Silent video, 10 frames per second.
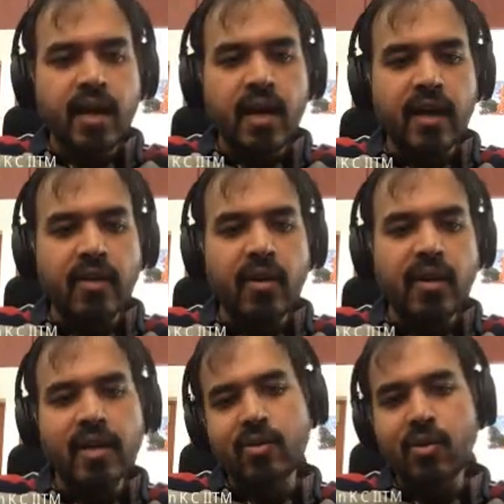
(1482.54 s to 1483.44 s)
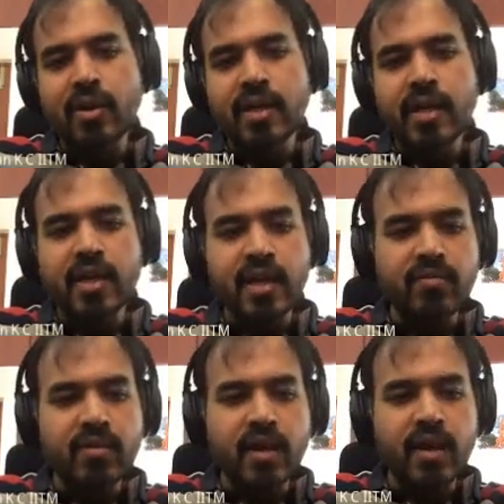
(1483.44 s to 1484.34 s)
Recall that dot t and
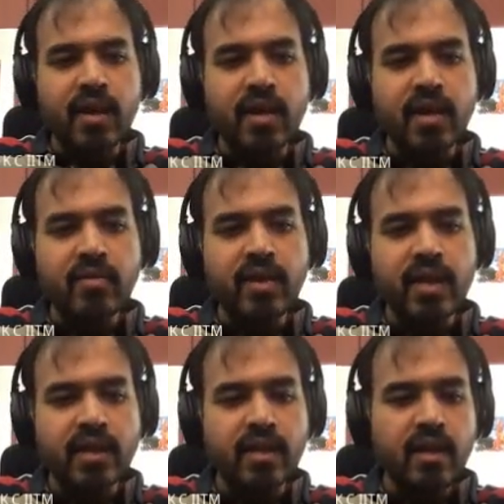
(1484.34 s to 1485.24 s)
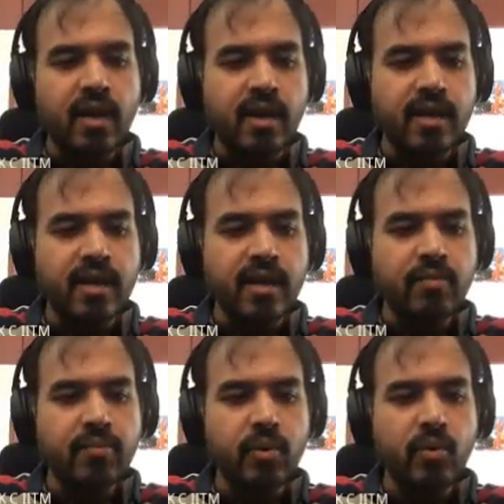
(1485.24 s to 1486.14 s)
dvt are
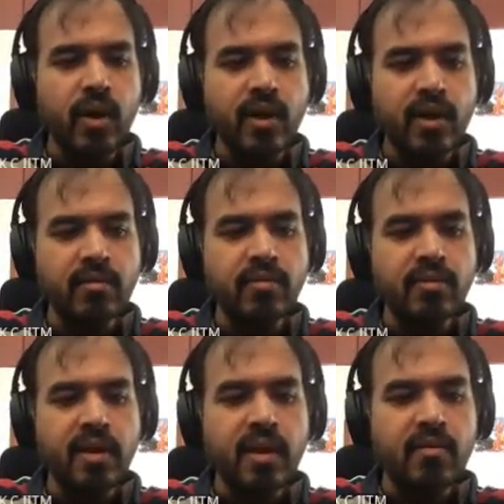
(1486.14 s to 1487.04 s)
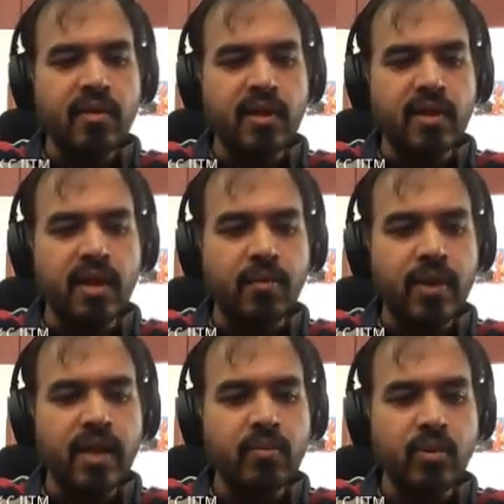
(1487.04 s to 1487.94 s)
really pure and div with
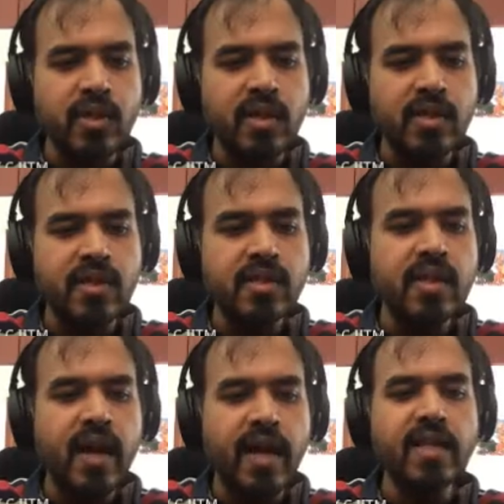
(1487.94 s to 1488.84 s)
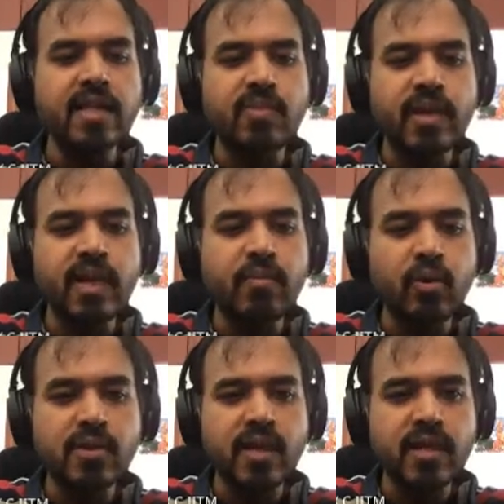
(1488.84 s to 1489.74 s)
pre and post conditions. Again, this pre and
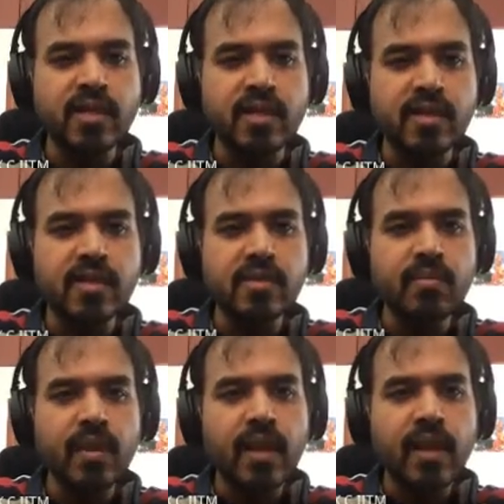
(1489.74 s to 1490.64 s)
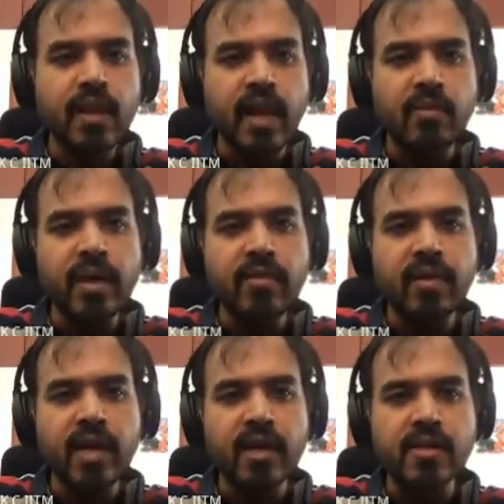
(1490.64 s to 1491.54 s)
post conditions can be
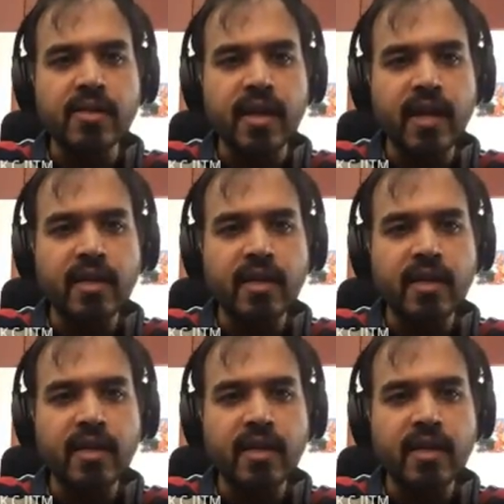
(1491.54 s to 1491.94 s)
very rich, right?